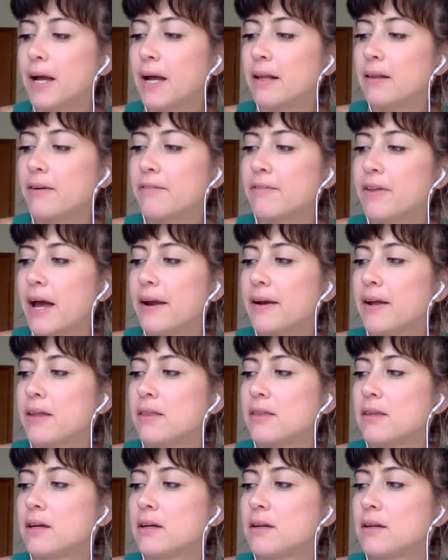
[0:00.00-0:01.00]
I love that. And
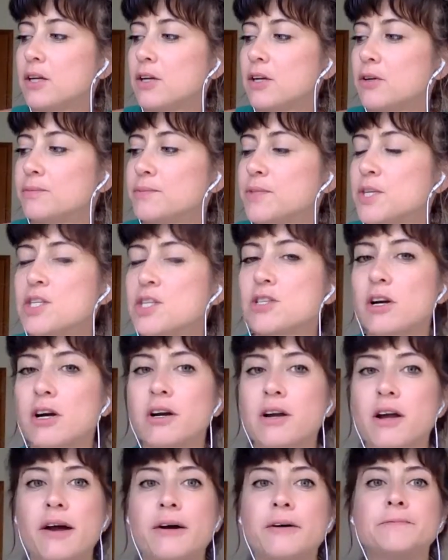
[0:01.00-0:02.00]
I think, to
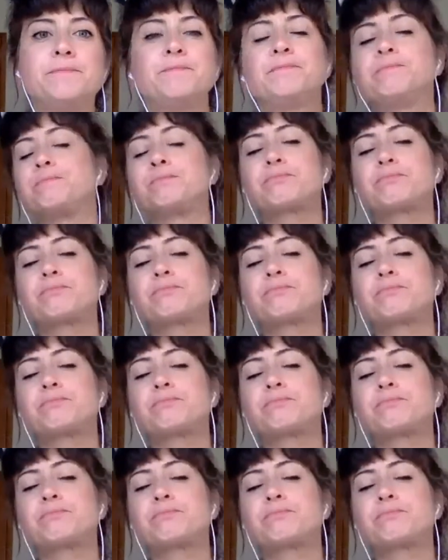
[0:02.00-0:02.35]
start out,